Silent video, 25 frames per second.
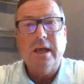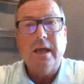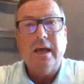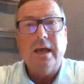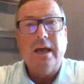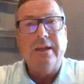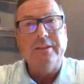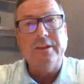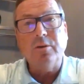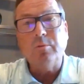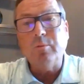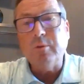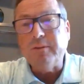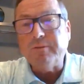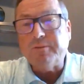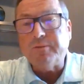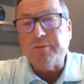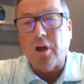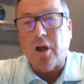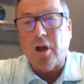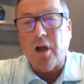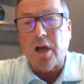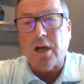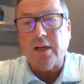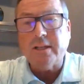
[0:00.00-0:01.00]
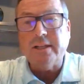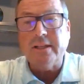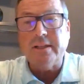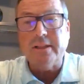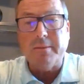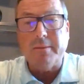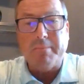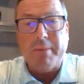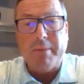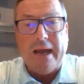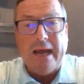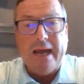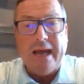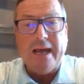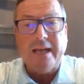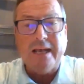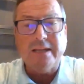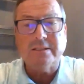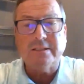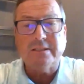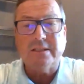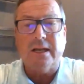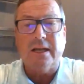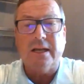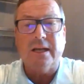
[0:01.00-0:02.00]
I think we've talked in the
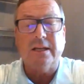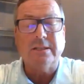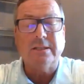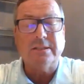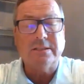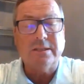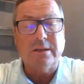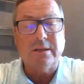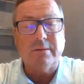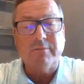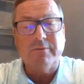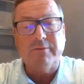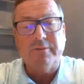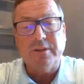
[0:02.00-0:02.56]
past on some